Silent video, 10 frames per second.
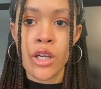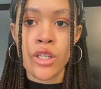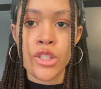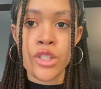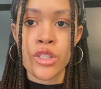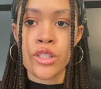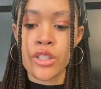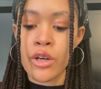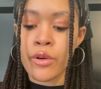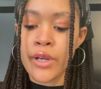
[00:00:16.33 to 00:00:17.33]

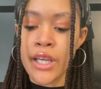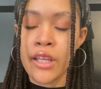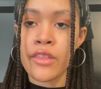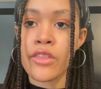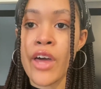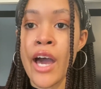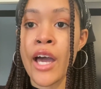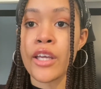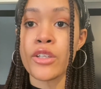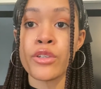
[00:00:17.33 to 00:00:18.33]
showing that